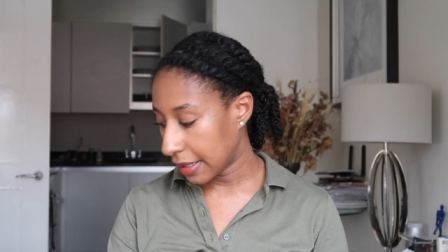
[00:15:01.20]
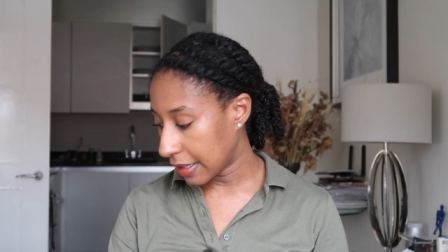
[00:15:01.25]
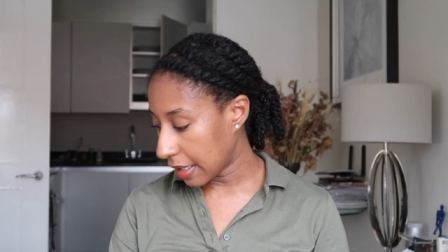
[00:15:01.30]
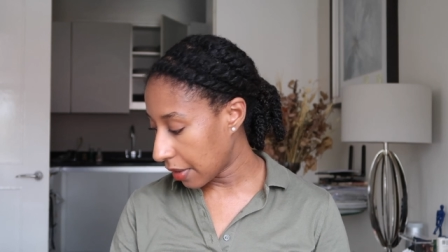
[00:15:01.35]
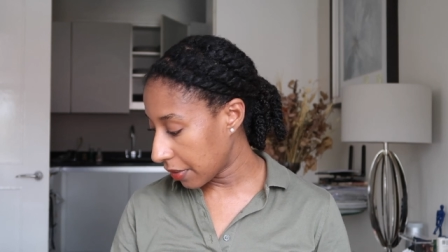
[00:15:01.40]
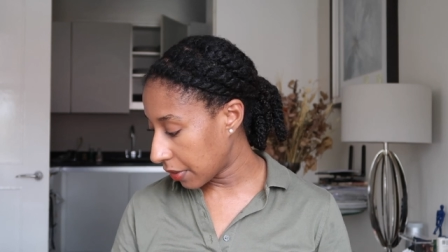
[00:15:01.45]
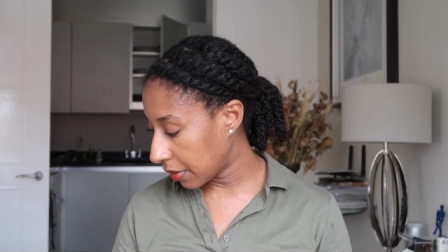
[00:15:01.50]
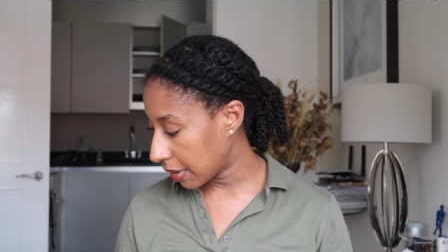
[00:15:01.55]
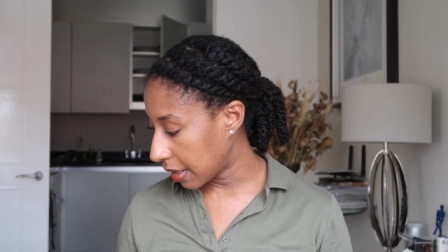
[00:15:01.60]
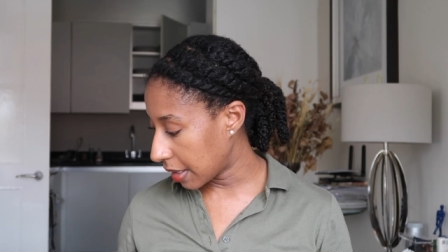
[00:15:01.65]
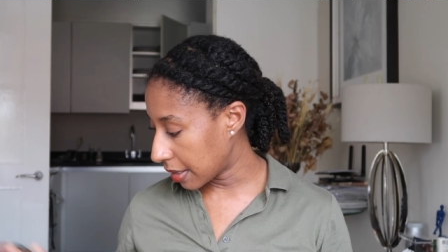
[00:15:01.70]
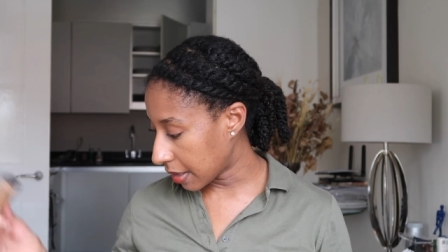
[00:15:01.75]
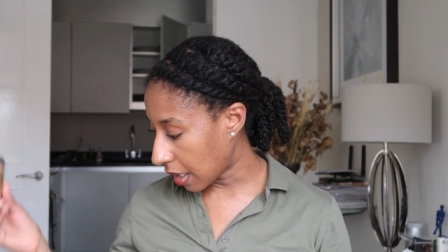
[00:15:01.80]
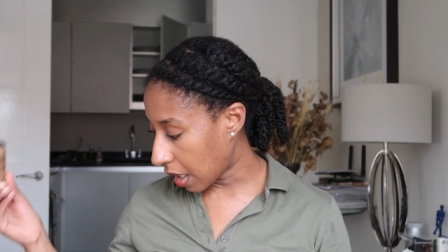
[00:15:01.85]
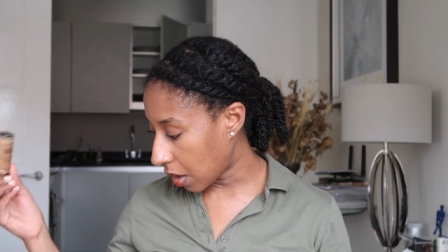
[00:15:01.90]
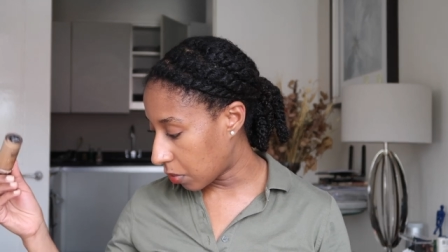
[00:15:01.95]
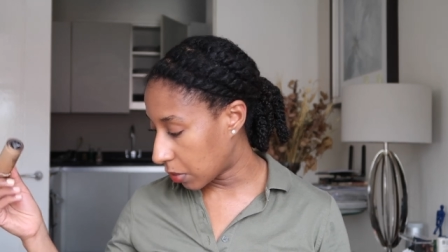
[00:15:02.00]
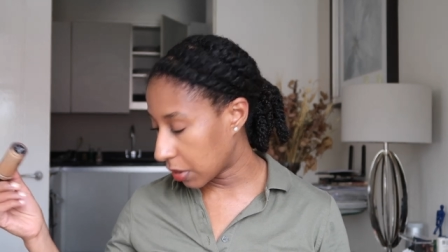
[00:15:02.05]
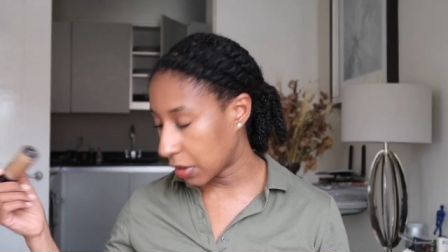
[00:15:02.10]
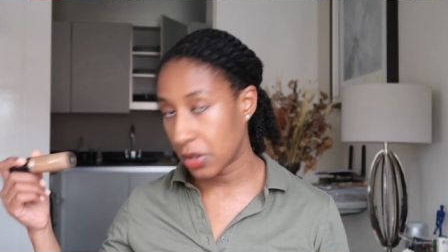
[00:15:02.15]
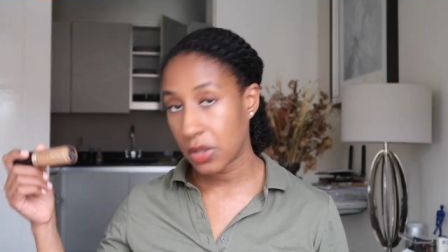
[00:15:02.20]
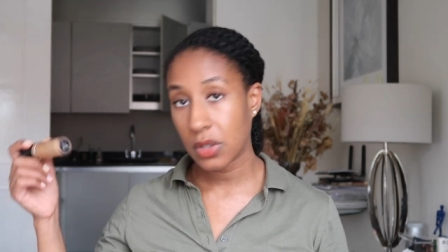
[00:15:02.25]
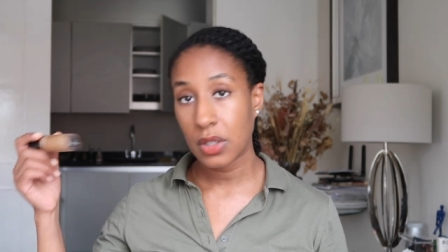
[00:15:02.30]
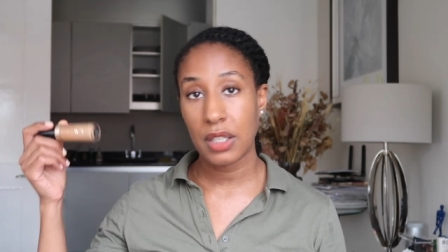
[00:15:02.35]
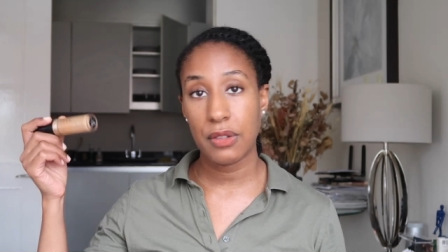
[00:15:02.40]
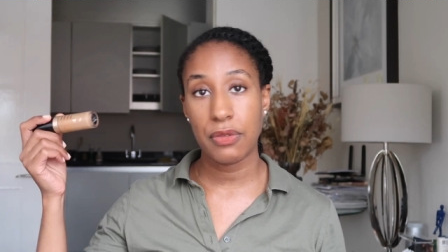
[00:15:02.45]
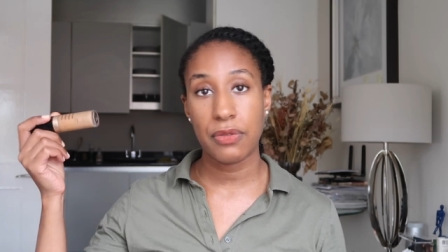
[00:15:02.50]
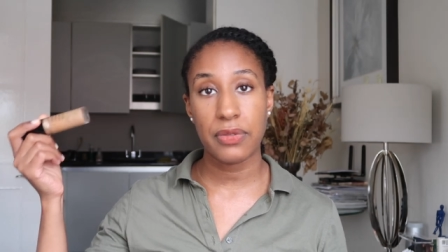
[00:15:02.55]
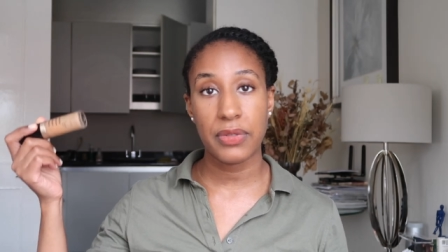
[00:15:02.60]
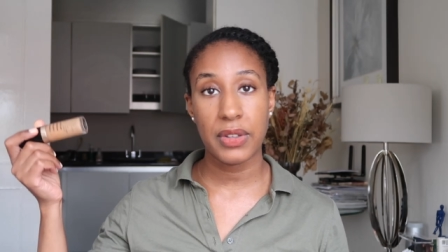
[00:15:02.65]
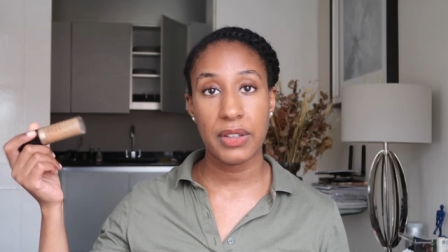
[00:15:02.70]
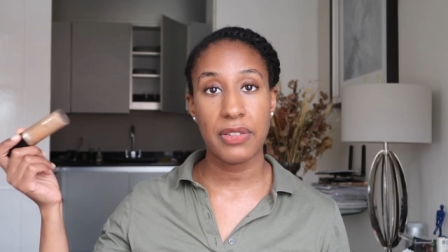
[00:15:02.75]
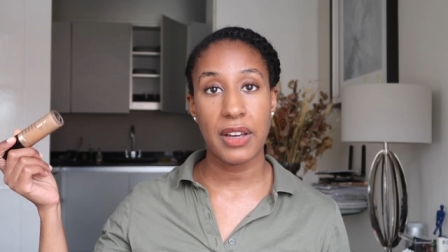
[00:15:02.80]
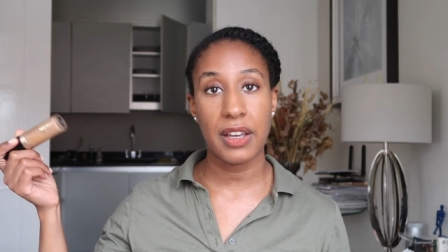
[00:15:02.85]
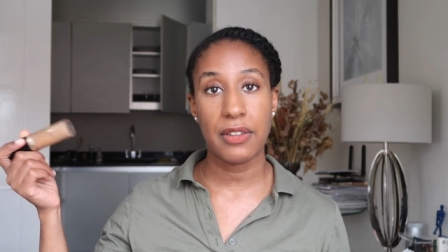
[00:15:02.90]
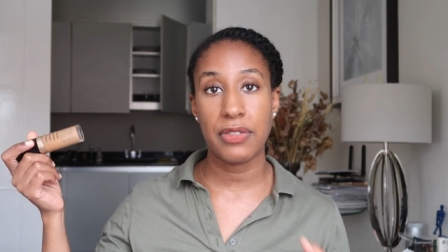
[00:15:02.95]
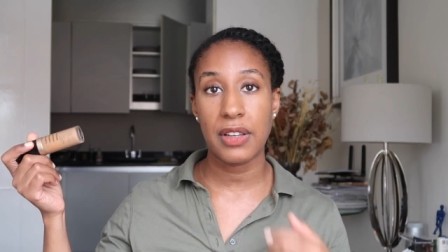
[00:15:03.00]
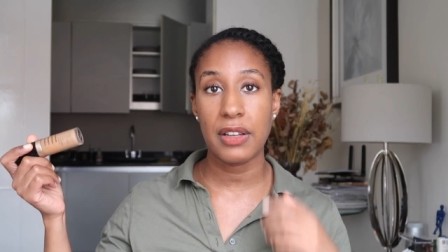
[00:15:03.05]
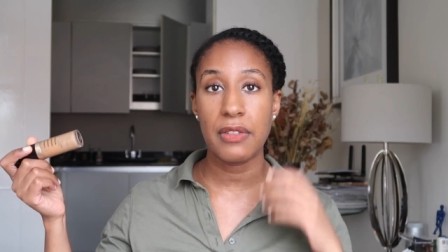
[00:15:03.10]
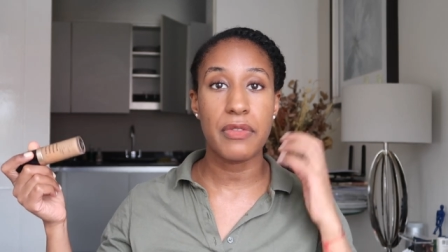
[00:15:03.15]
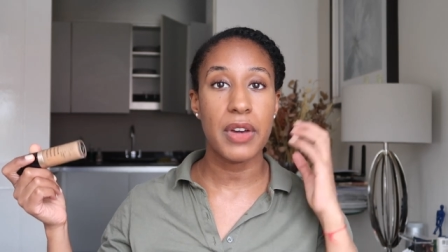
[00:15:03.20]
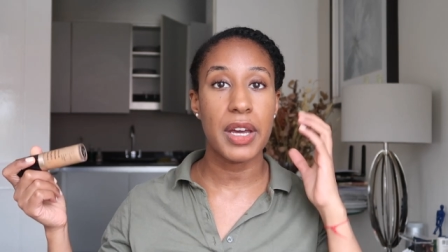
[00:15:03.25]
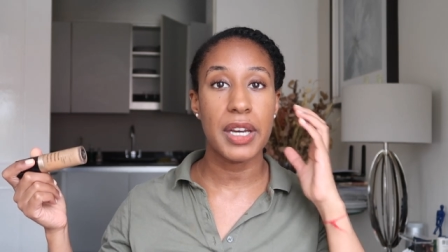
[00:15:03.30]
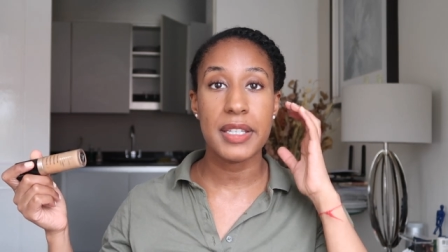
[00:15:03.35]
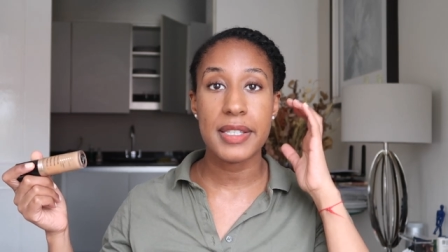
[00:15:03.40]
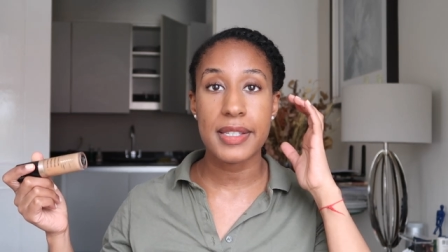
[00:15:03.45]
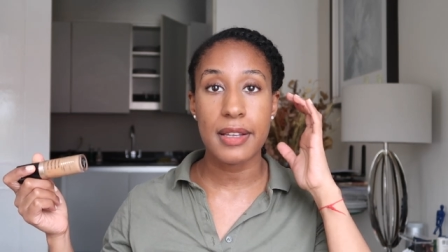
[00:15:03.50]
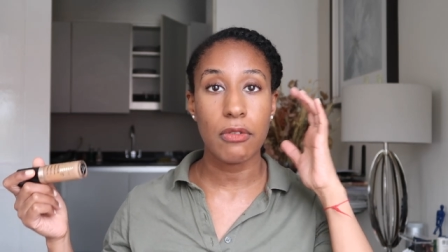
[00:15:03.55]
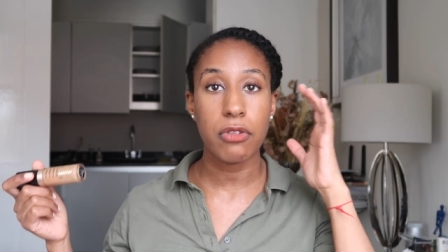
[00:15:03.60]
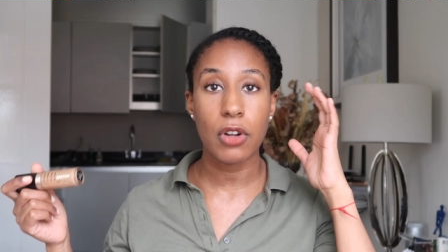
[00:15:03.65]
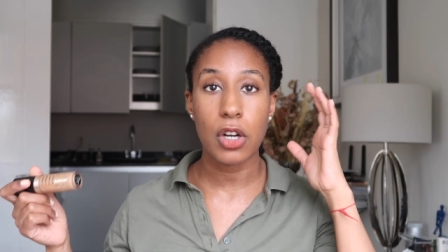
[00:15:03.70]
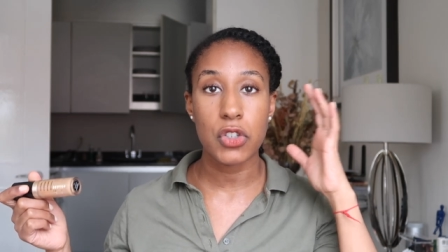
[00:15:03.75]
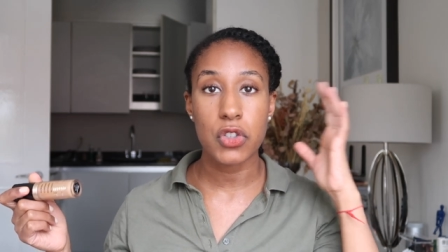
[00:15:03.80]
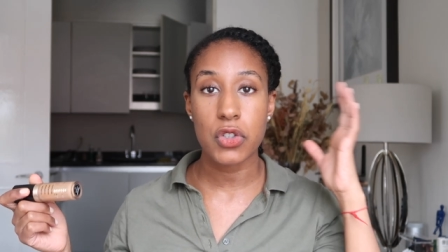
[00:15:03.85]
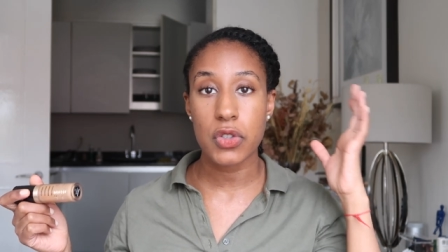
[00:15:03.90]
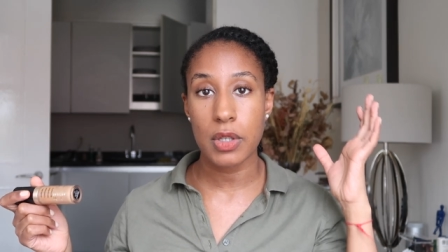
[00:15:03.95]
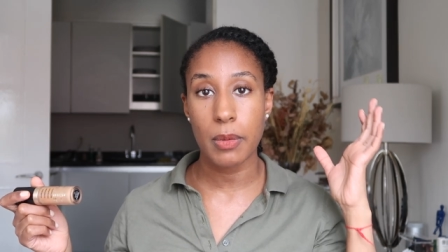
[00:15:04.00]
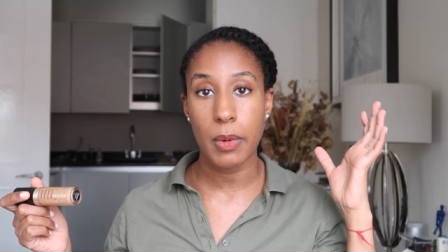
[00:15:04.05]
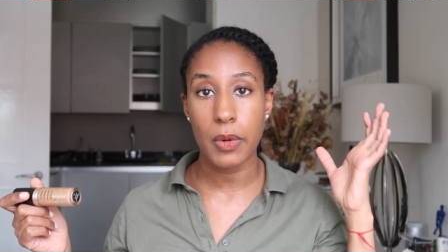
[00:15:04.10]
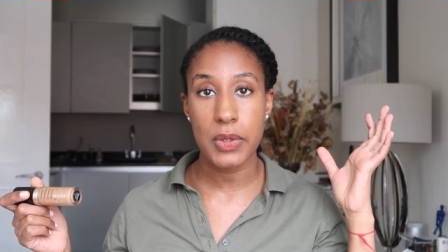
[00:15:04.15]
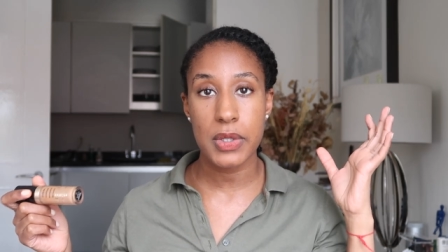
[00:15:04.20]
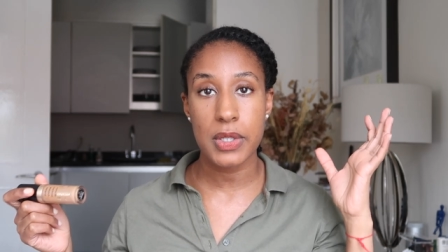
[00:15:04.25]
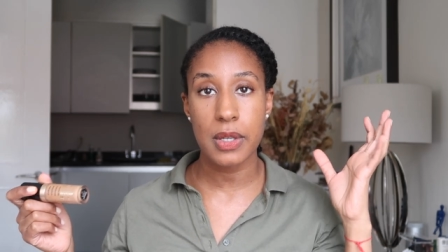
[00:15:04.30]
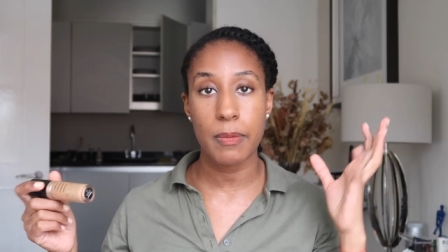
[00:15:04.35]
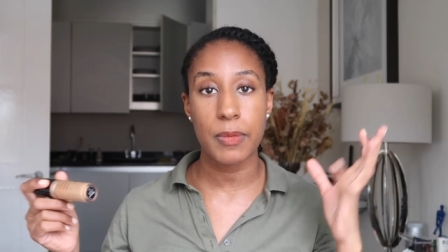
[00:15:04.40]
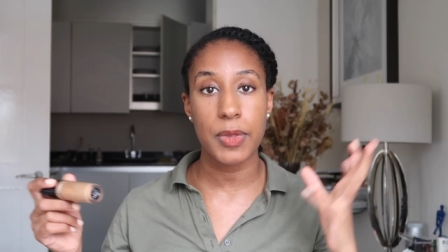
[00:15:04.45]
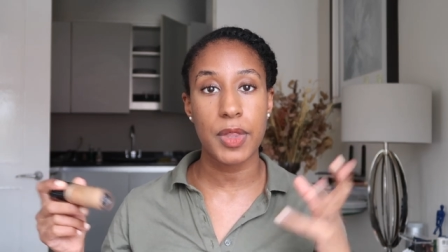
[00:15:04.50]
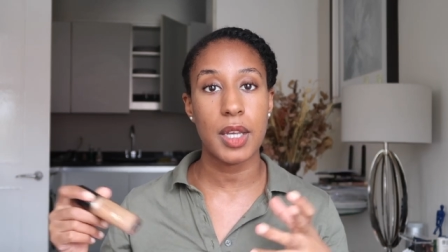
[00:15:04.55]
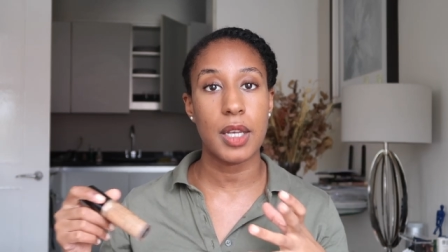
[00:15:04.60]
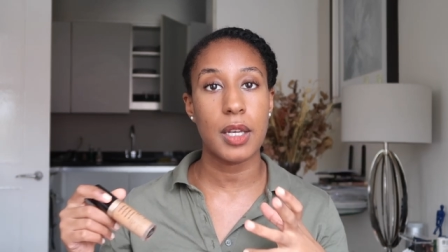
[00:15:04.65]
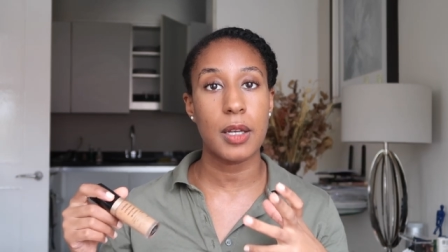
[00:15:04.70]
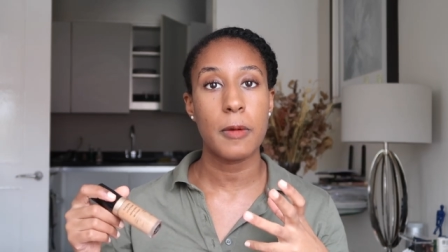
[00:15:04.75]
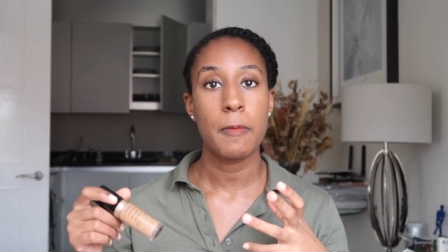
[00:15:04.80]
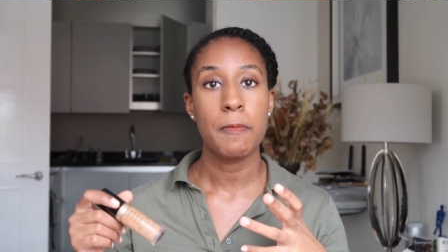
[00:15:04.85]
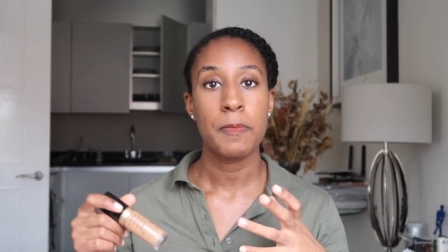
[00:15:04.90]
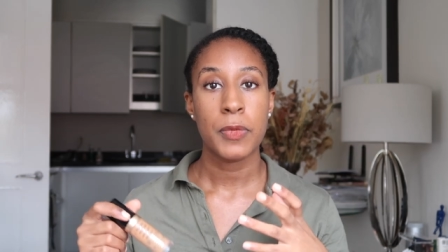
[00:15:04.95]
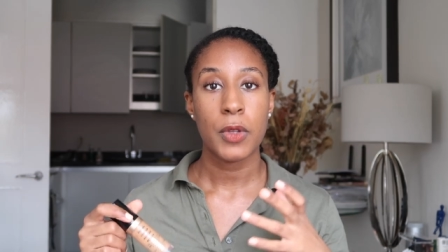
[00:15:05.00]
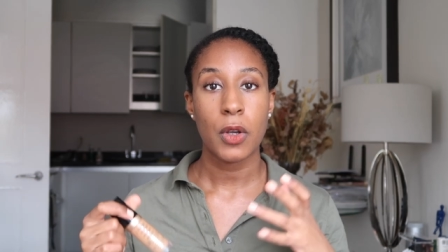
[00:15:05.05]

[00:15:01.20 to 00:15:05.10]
in other days, I would, if I feel very self-conscious about something,